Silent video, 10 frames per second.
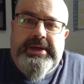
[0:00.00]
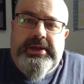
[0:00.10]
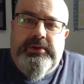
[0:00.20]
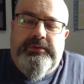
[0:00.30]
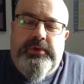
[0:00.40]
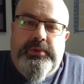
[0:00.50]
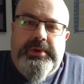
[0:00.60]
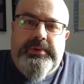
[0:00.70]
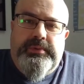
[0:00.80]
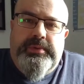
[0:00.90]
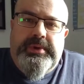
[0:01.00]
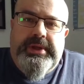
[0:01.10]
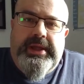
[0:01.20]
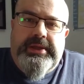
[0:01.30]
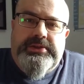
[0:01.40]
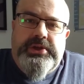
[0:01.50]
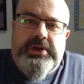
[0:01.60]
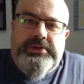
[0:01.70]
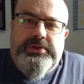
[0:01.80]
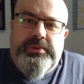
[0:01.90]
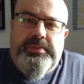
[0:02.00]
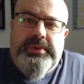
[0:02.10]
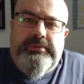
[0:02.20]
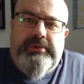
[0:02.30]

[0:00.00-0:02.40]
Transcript: look forward to getting it charged up and